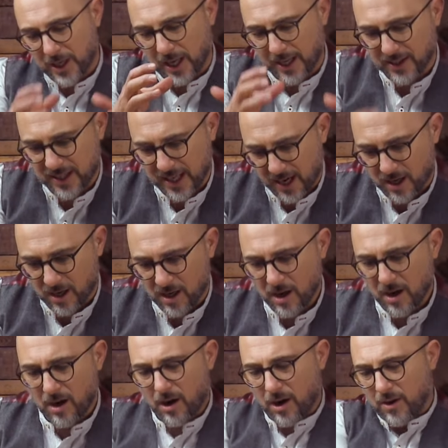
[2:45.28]
it like there
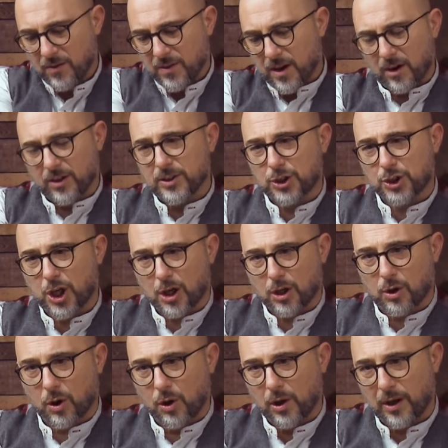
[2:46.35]
on, on the
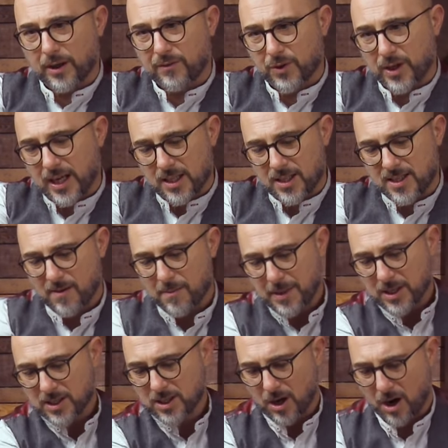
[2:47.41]
charcoal, like for another seven
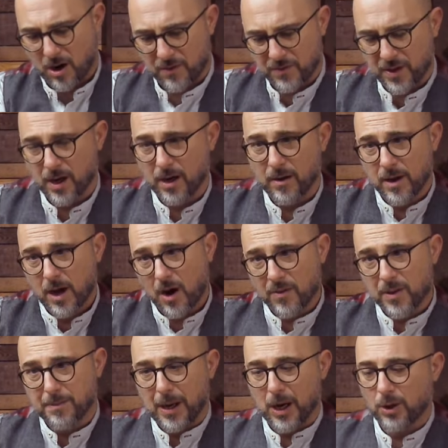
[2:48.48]
minutes on the, on
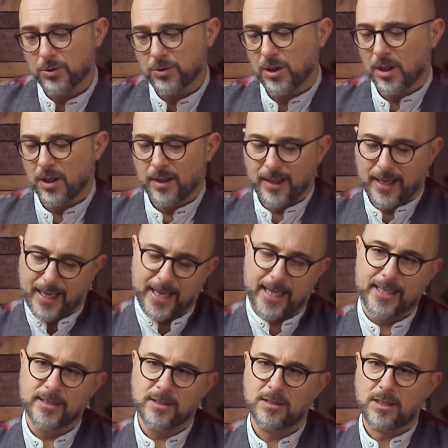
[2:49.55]
the bone.
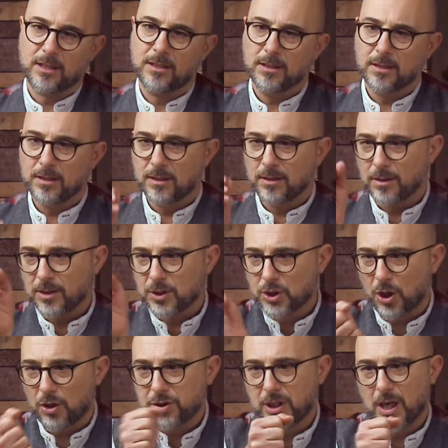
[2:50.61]
And
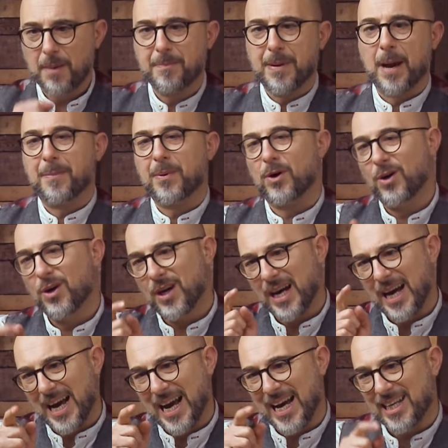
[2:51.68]
salt and pepper,
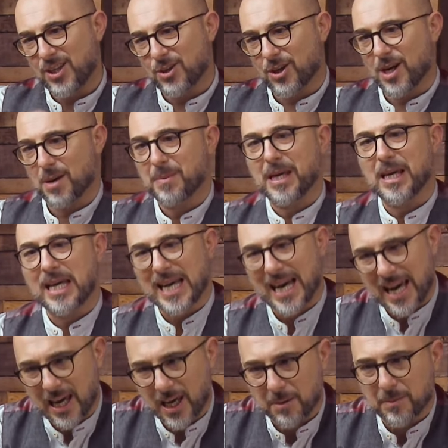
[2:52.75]
and you're gonna be
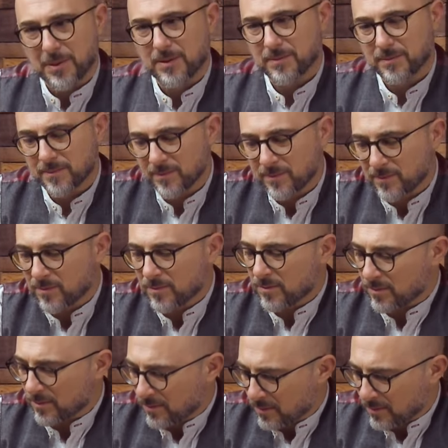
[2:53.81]

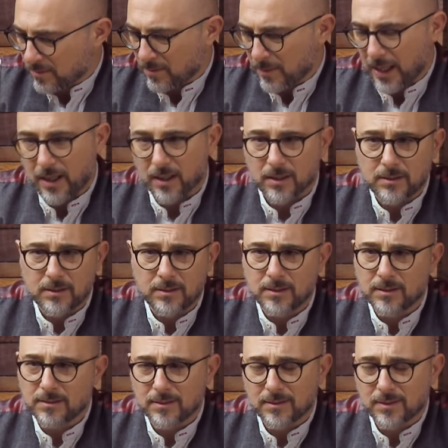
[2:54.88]
okay. Yeah.
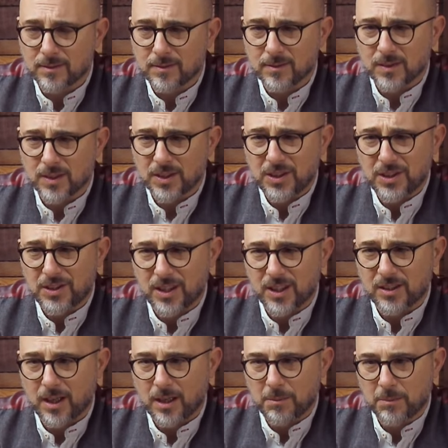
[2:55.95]
Is it dinner
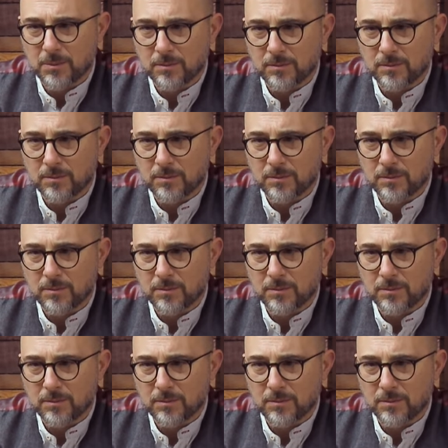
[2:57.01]
time?